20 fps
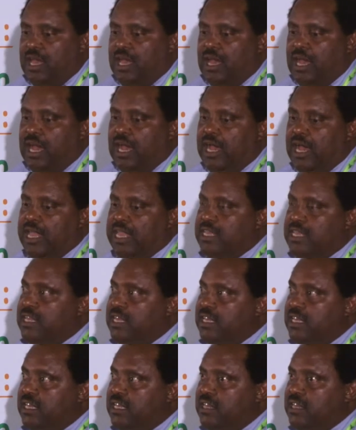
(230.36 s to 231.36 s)

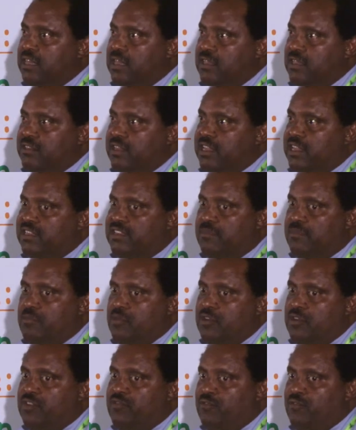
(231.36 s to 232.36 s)
There is a
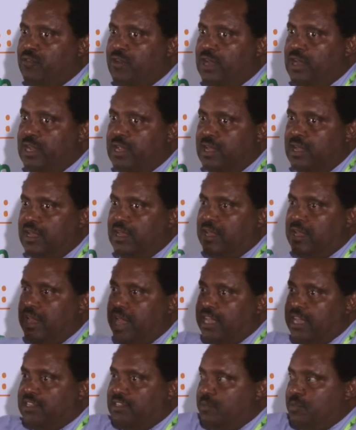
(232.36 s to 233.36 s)
beautiful
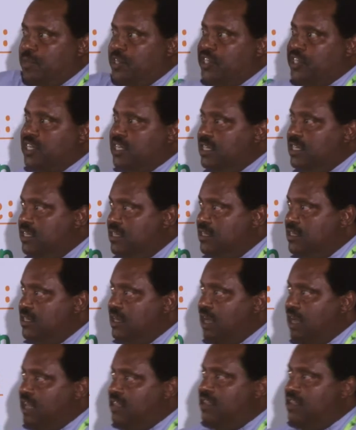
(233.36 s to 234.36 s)
exhibition
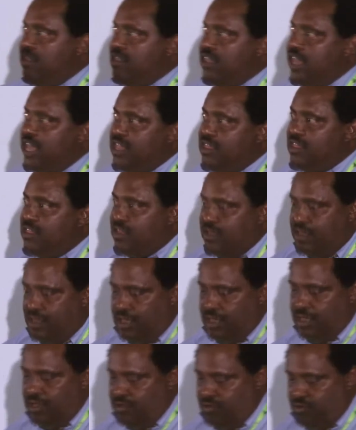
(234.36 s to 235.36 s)
at the tent.
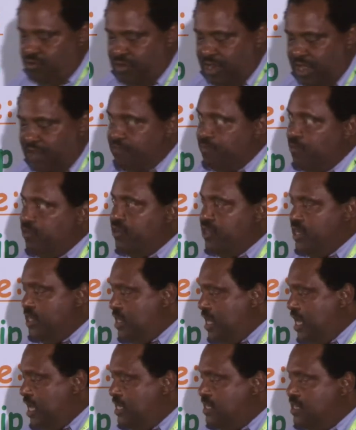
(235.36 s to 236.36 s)
You would have more
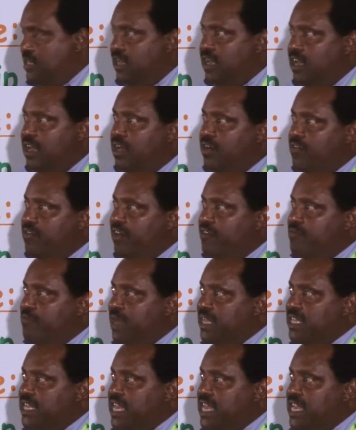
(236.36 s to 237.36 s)
details. We have
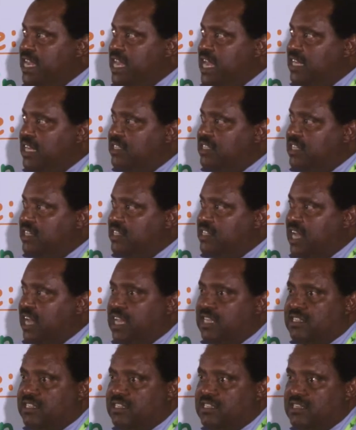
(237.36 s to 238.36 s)
materials,
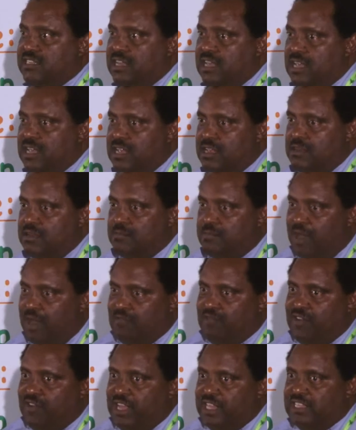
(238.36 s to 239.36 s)
results,
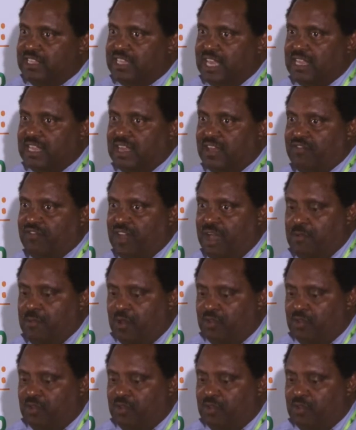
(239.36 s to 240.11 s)
pamphlets that have come